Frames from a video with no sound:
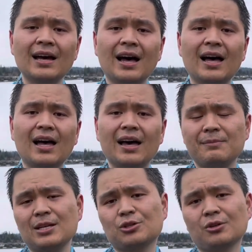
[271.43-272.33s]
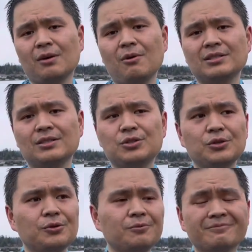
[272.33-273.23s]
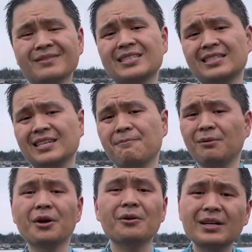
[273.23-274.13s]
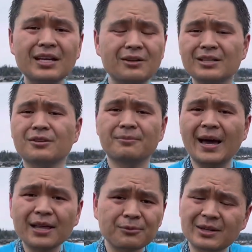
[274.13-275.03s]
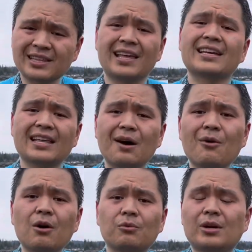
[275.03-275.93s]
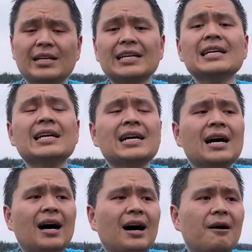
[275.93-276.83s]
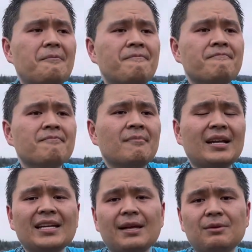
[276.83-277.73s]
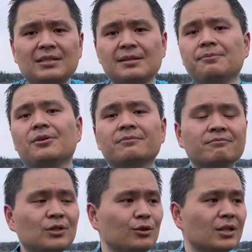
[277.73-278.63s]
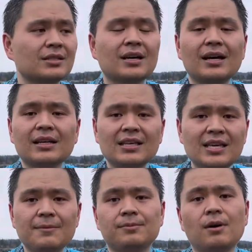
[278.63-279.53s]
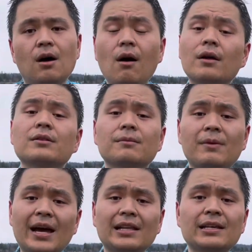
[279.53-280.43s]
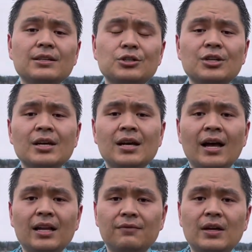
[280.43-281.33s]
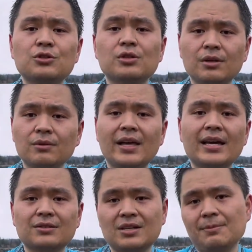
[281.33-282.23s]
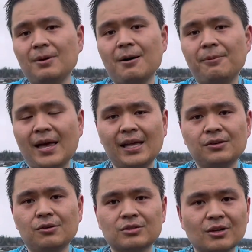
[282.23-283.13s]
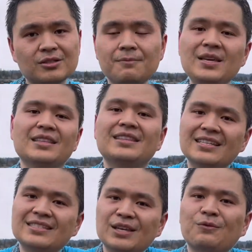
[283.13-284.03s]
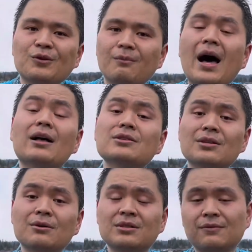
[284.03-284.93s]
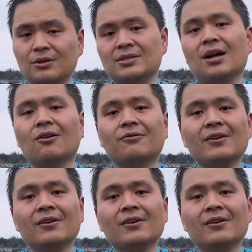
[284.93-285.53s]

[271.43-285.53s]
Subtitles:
I made sure I wasn't too, let's just say, bloated or need to go to the bathroom or anything like that while running. And I kept it simple. You just gotta keep on the mileage, and eventually your legs will keep up, and you'll start to meet these different milestones of yourself.